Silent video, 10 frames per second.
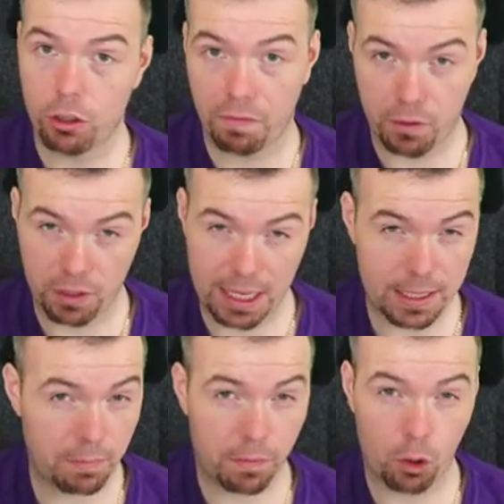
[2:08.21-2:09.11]
for these
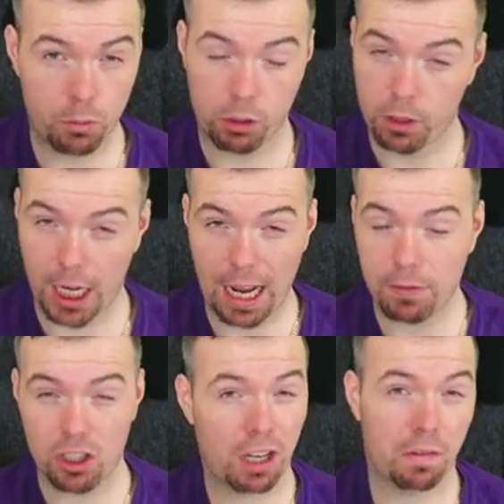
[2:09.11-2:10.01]
informs, you've got to have
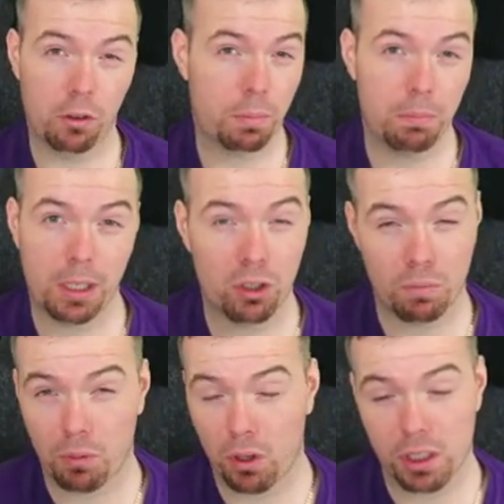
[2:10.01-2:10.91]
to check footbin because the
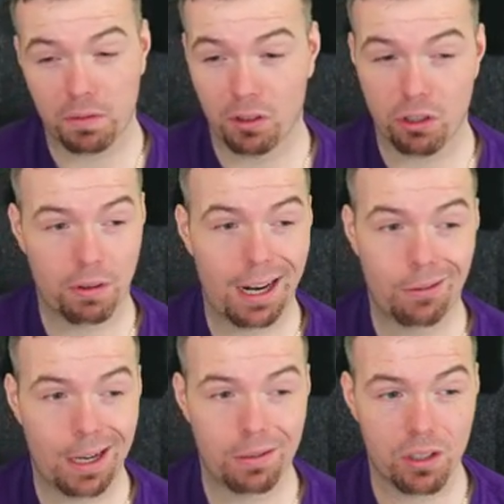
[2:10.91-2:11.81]
prices fluctuate
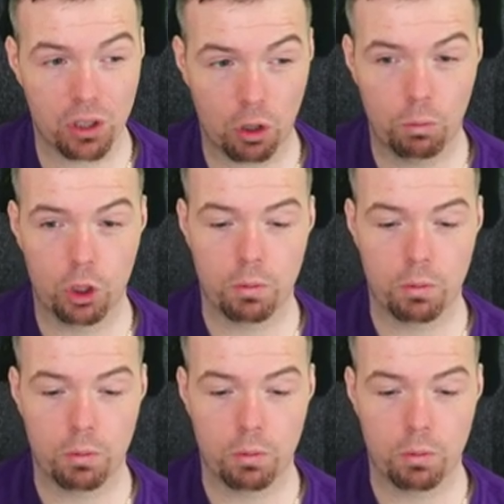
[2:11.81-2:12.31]
around so much,